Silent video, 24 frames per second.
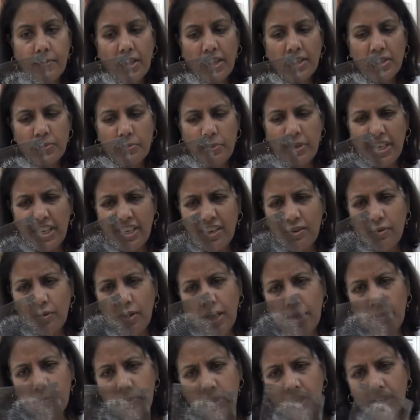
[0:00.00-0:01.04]
It's pretty
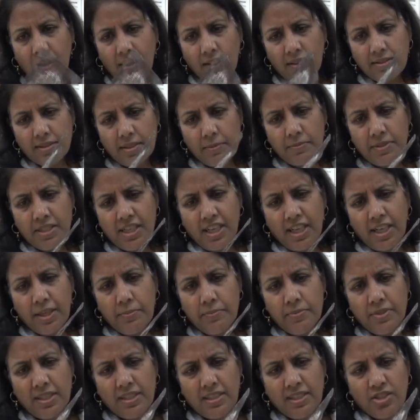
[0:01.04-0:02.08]
crappy
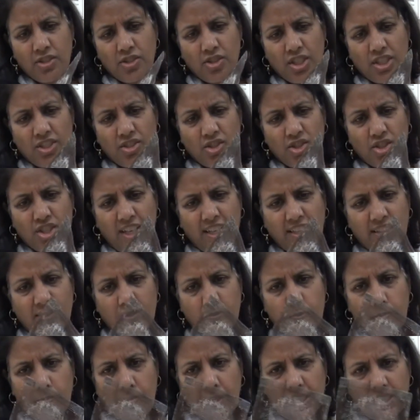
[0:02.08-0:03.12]
sometimes, and it just
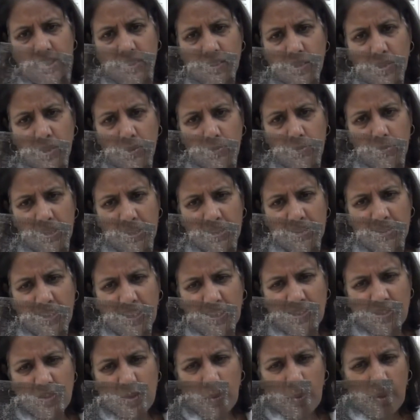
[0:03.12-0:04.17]
sheds metal, but
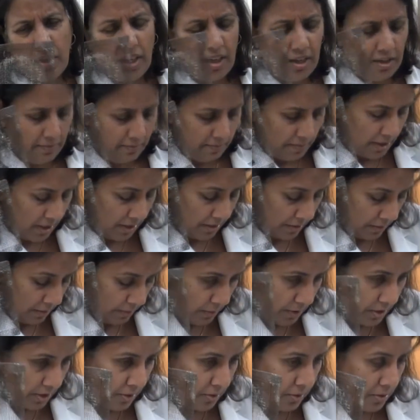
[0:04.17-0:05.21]
that's okay. You know,
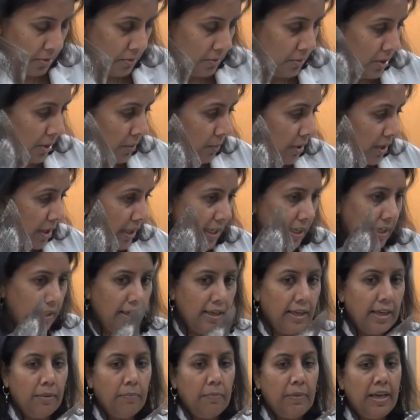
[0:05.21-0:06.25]
what do? You're working in a
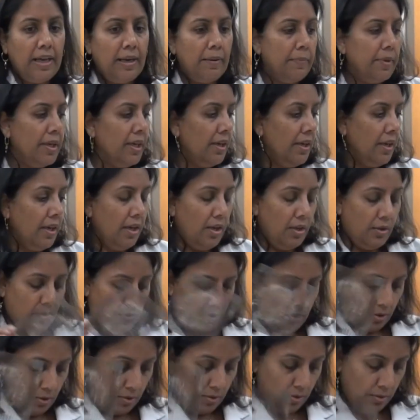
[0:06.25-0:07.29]
chem lab.
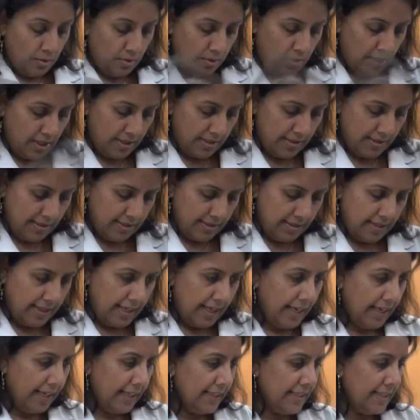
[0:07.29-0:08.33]
So this is
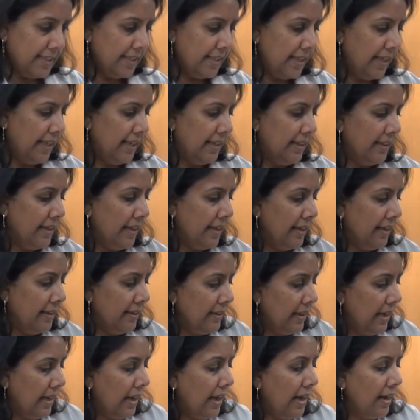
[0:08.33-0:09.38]
that. And then
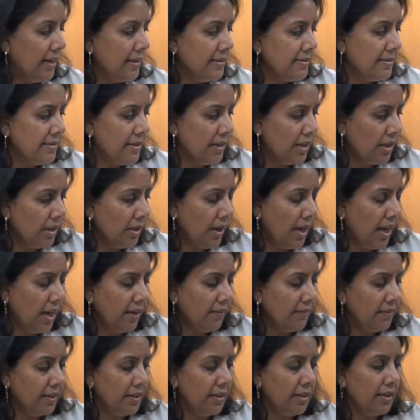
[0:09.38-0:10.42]
the last thing you
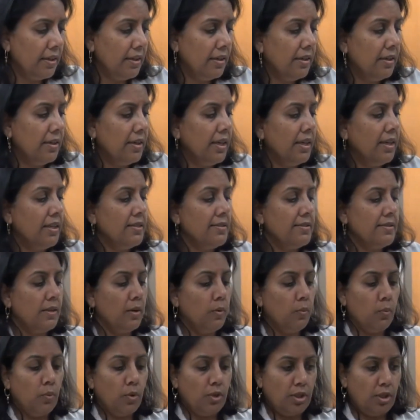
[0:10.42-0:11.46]
have in there is a
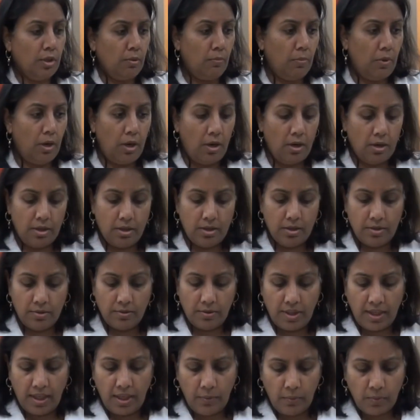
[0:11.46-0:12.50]
wooden block,
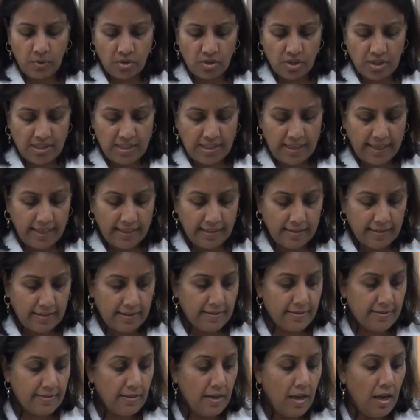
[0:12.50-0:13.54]
okay, which is like
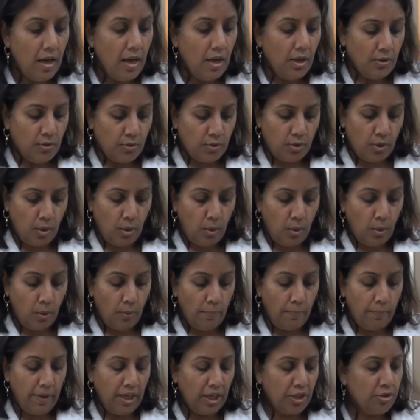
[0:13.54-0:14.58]
this.
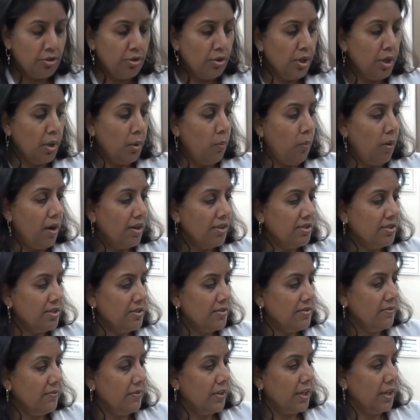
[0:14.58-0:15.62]
So make sure you watch
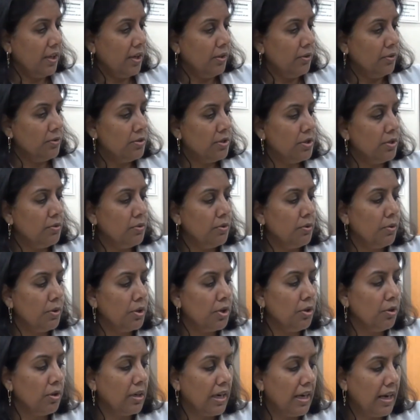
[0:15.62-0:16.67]
this video to know
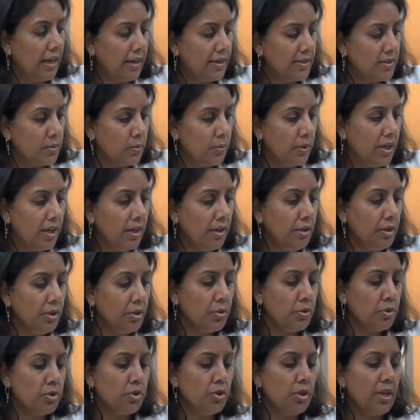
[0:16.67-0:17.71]
your glassware.
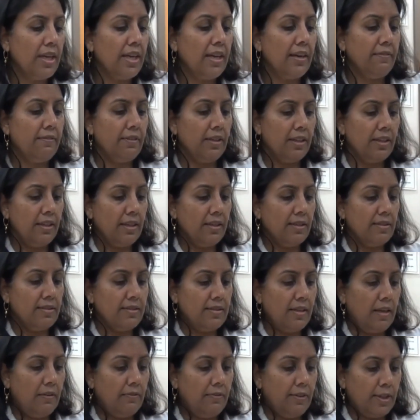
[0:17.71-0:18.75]
Usually everything is
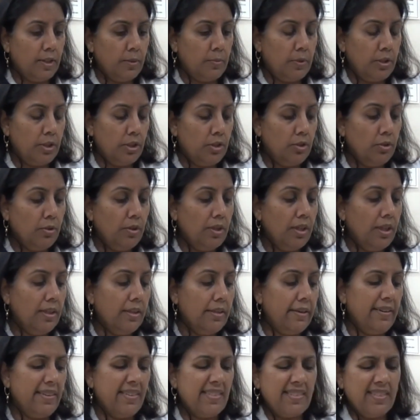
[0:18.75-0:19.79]
self-explanatory.
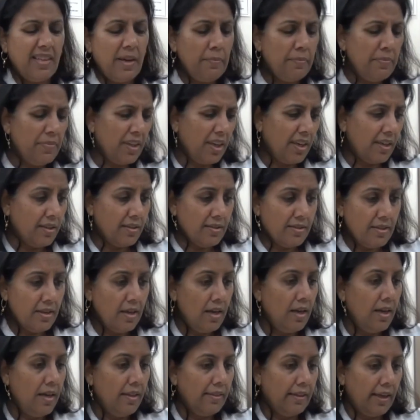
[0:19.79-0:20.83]
There are some things
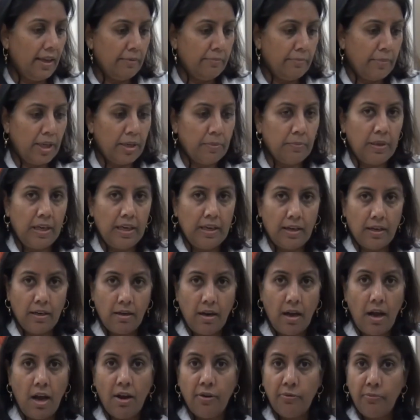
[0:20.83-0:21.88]
that might be a little
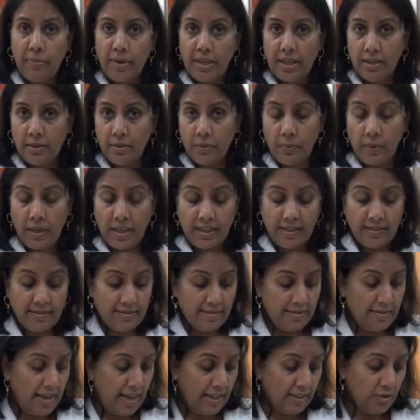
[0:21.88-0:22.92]
off, but otherwise
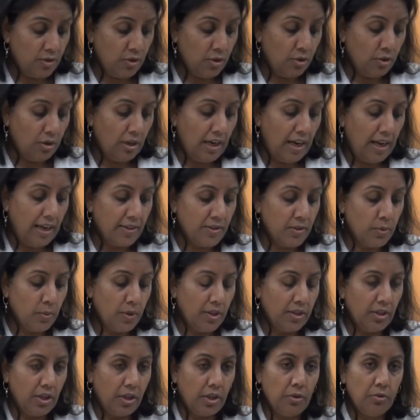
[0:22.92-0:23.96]
that's your
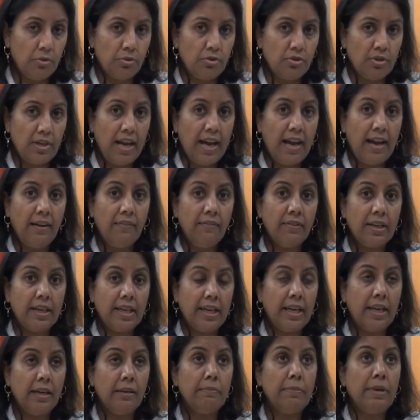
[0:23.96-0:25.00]
glassware that you should have.
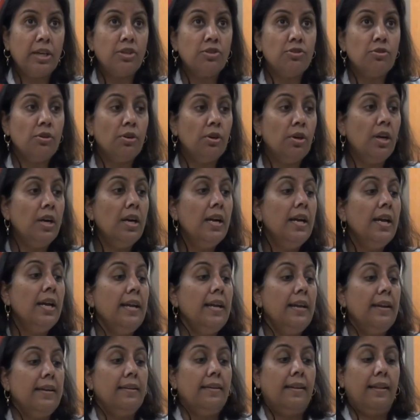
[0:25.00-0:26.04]
Again, make sure
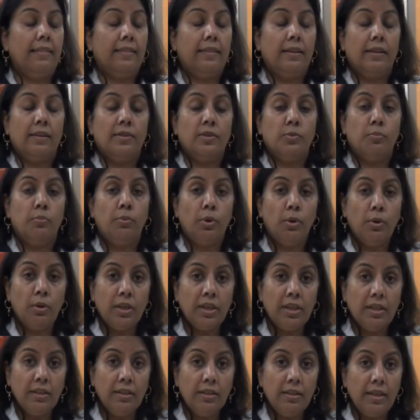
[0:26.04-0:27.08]
nothing is
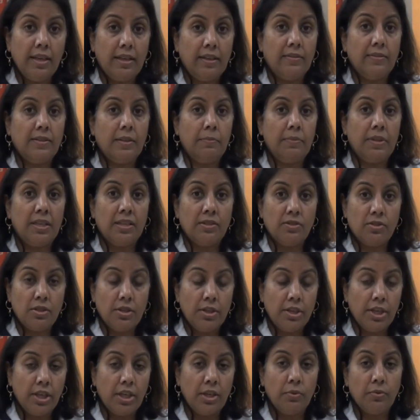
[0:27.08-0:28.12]
broken, and if something is
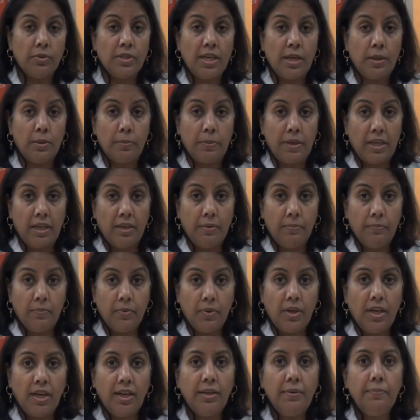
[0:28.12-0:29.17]
dirty, you tell me.
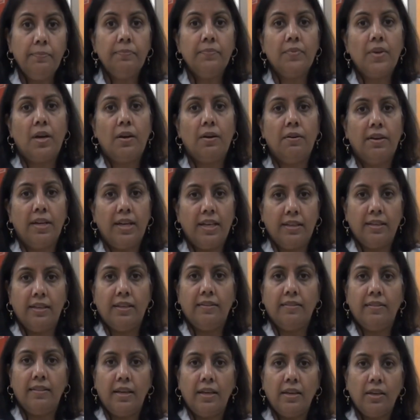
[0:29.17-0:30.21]
Okay? Alrighty,
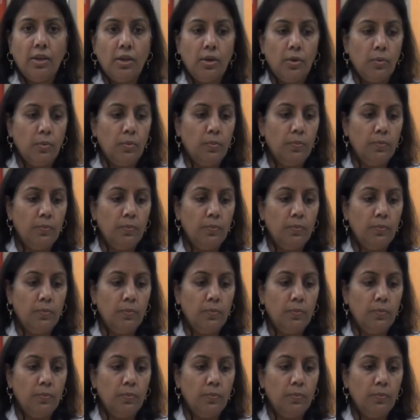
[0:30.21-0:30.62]
thank you.